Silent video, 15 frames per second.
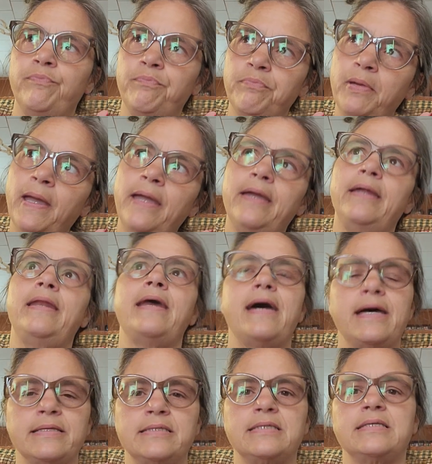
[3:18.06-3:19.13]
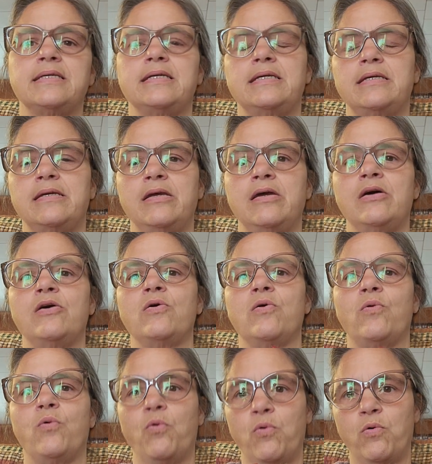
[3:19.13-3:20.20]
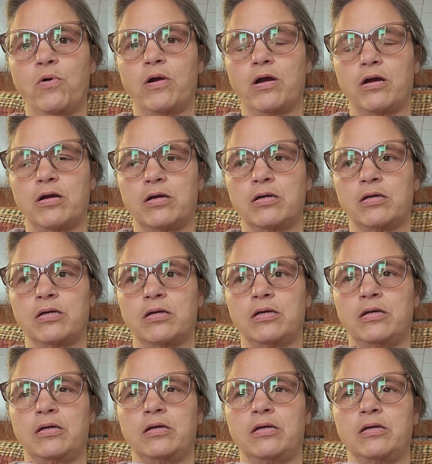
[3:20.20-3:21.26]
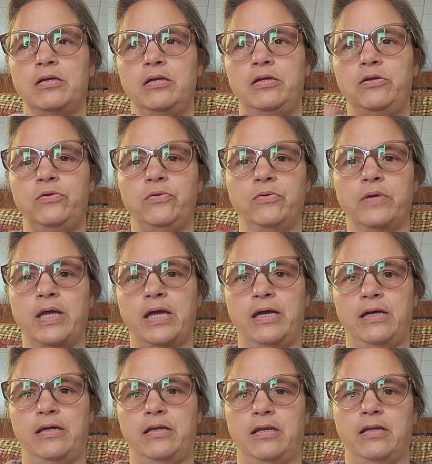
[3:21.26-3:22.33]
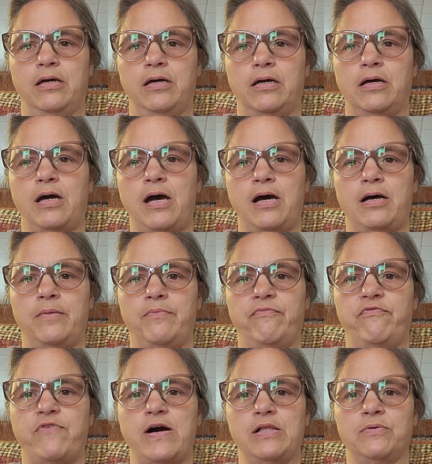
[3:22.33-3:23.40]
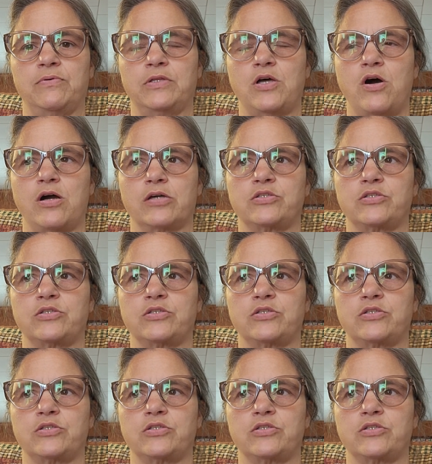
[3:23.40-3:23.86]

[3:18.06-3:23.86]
Etsy, or you can follow along.